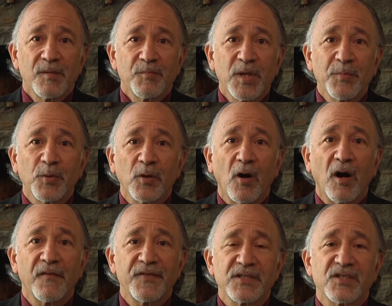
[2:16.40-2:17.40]
People
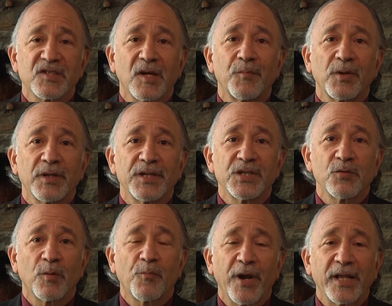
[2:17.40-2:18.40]
often stumble
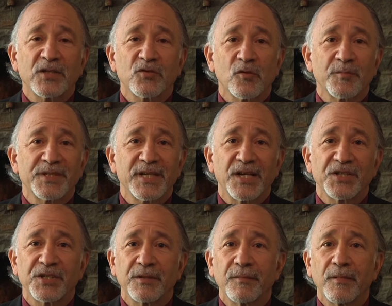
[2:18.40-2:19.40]
into a brainstorm
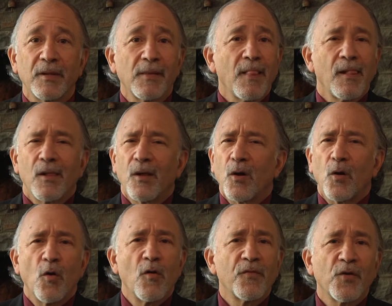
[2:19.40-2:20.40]
session
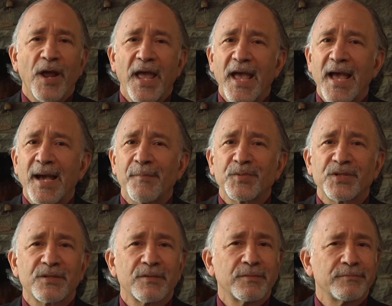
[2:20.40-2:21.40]

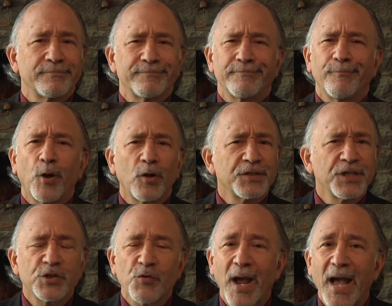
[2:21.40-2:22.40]
overamped,
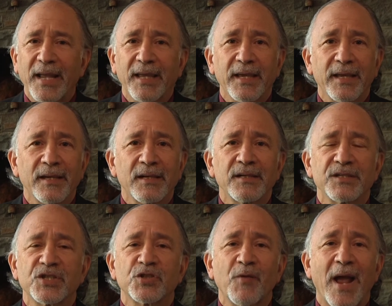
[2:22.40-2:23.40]
multi-tracking,
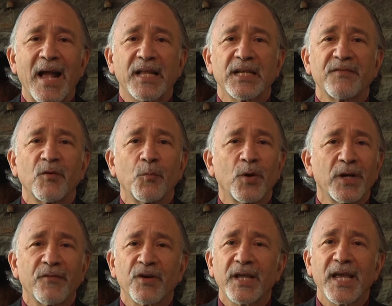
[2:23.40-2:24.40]
distracted from
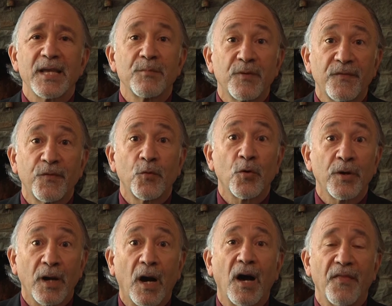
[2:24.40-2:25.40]
whatever came
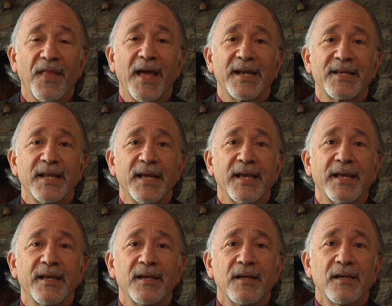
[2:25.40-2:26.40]
before on that
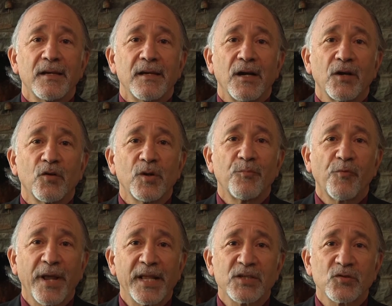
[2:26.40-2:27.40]
day. A good
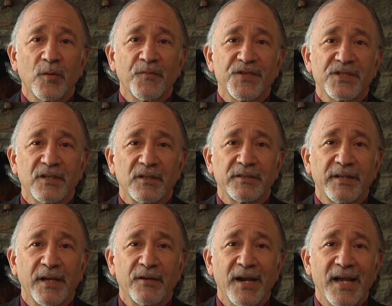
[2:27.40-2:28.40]
brainstorm
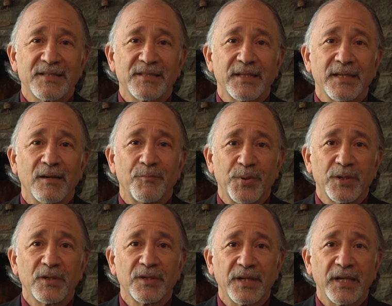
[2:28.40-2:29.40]
facilitator has the
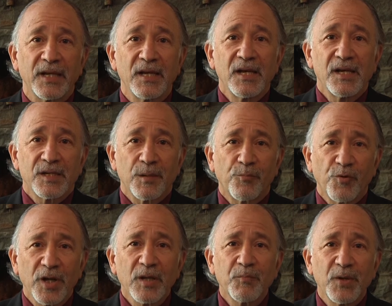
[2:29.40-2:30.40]
ability to
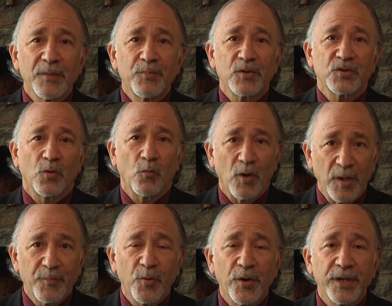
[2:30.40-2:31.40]
bring people to
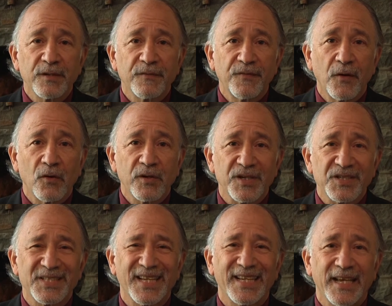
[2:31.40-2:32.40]
one point of
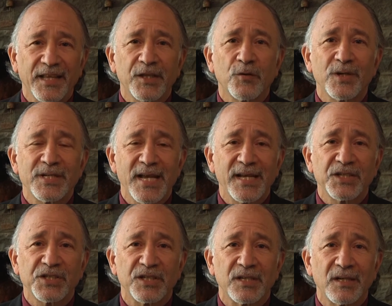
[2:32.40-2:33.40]
focus, to get their
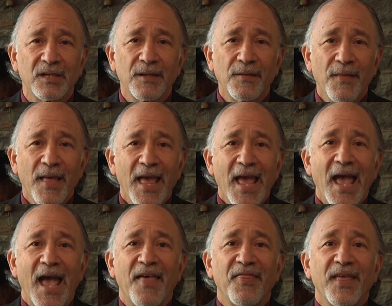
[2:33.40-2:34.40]
attention,
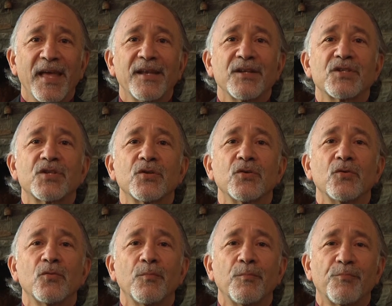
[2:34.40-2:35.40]
and then
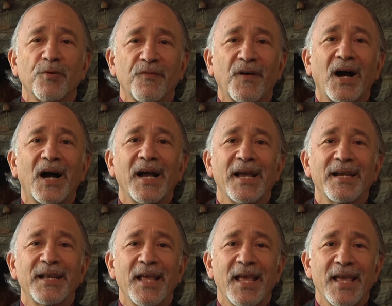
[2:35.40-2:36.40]
to
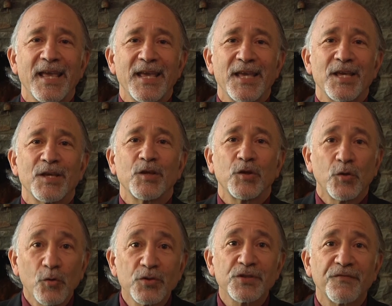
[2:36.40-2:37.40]
provide a
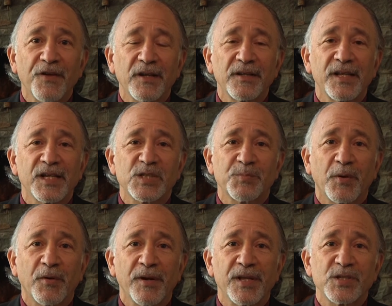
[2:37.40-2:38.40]
user-friendly
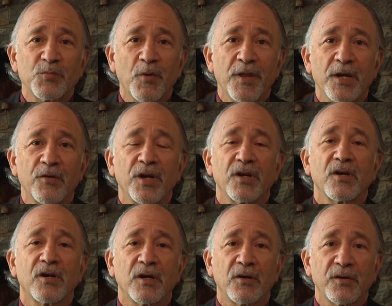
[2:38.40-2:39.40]
experience where they're
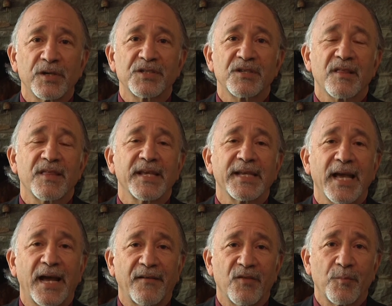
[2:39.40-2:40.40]
encouraged to think
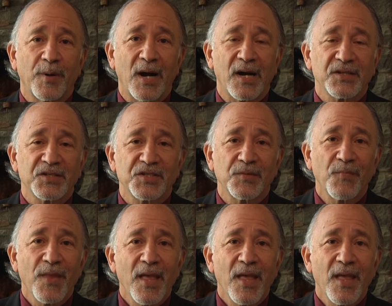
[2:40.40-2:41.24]
out of the box.